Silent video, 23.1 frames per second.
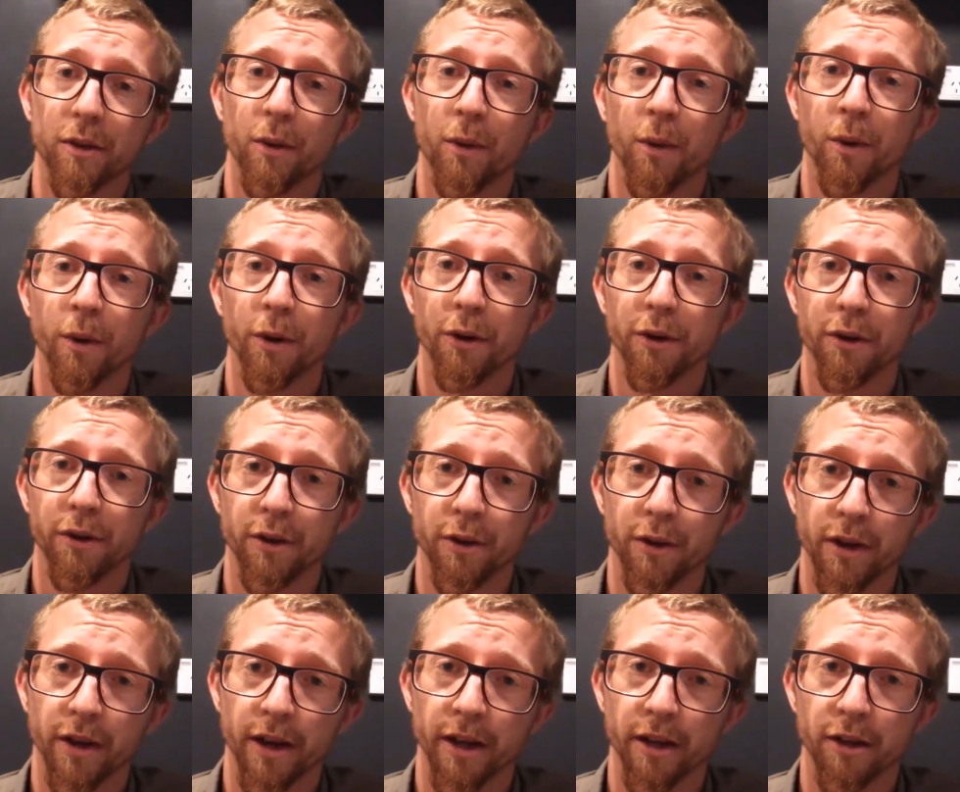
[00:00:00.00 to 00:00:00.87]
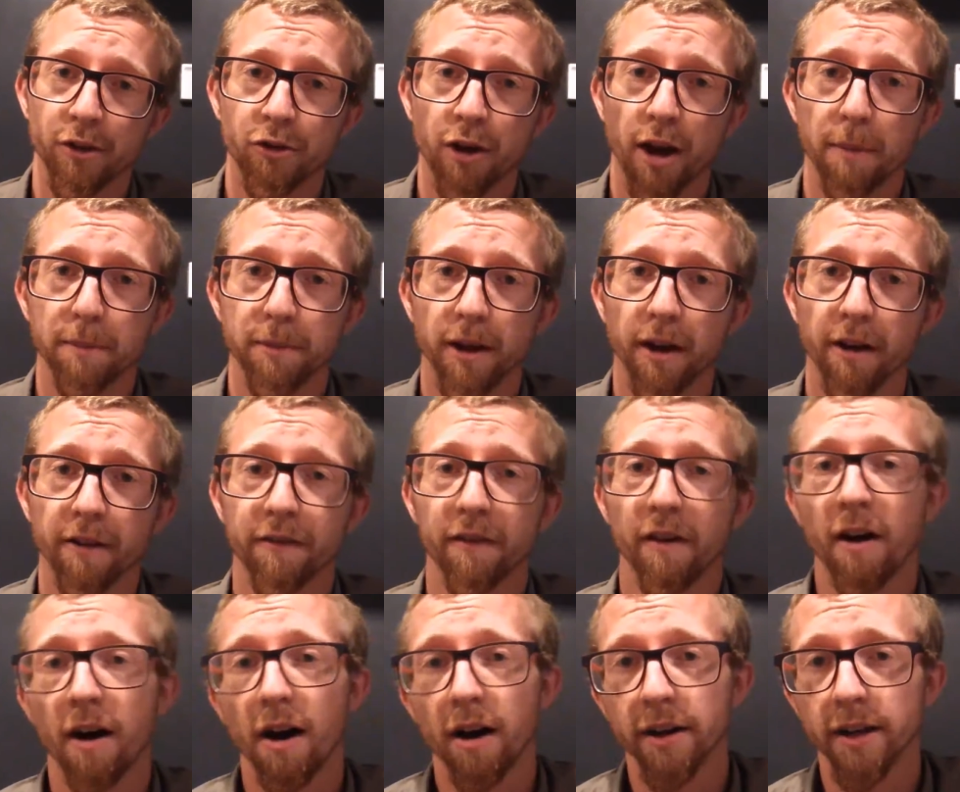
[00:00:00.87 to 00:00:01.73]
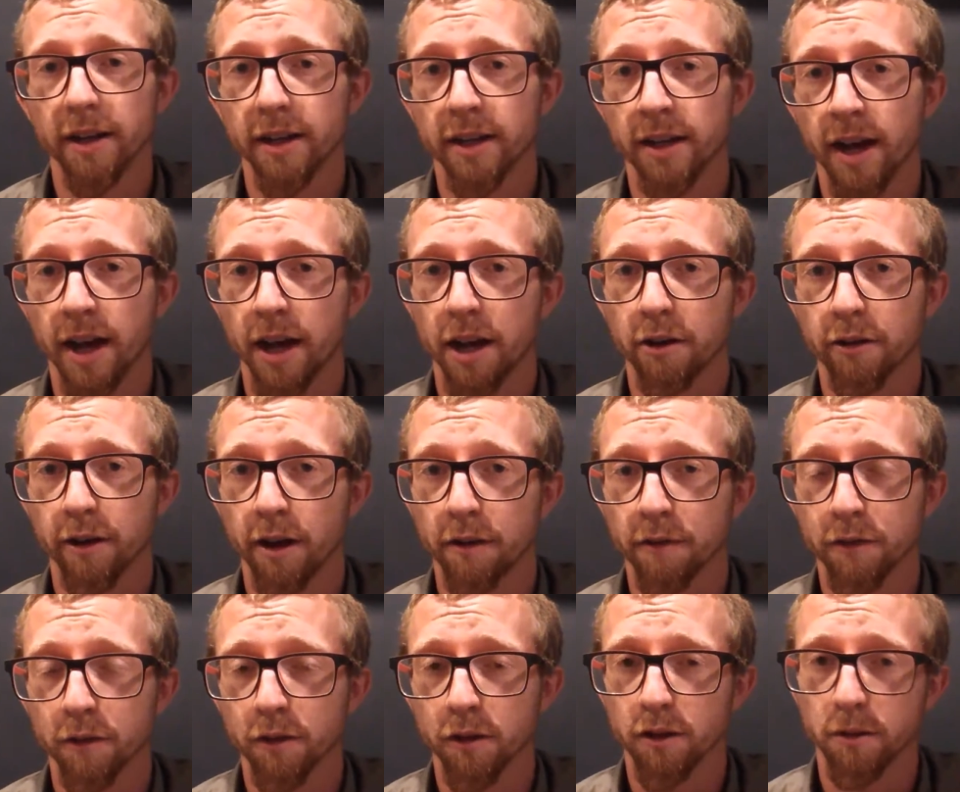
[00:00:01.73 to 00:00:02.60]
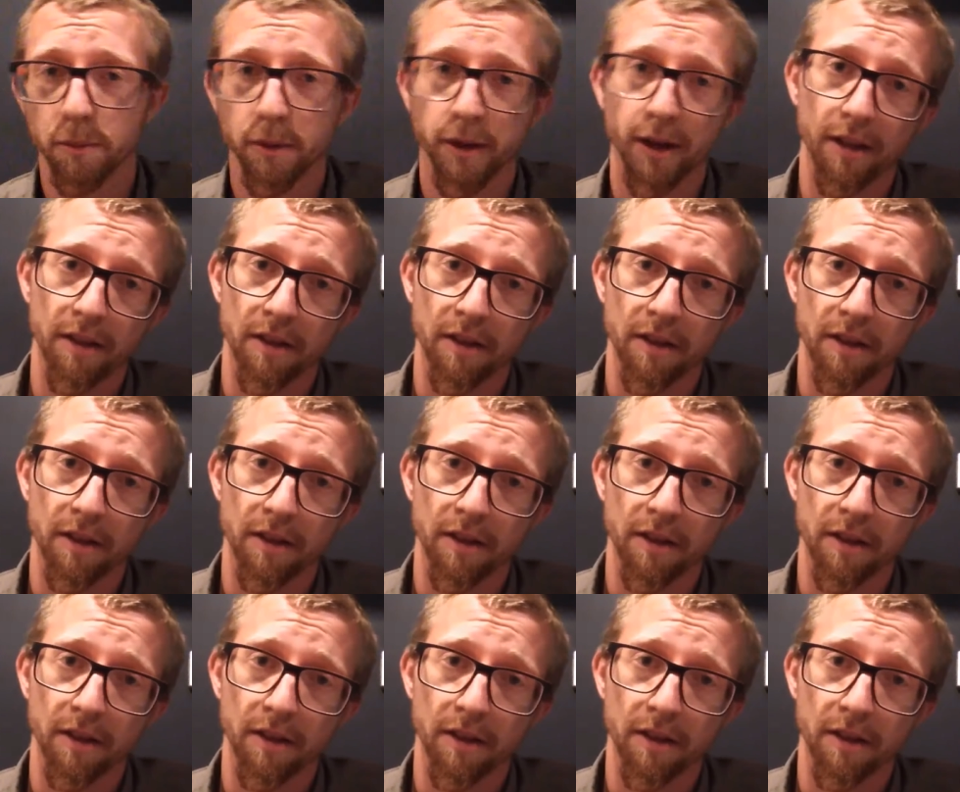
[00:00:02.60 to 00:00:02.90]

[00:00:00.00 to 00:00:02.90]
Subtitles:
or you can get dropped off on it and hike around for a bit,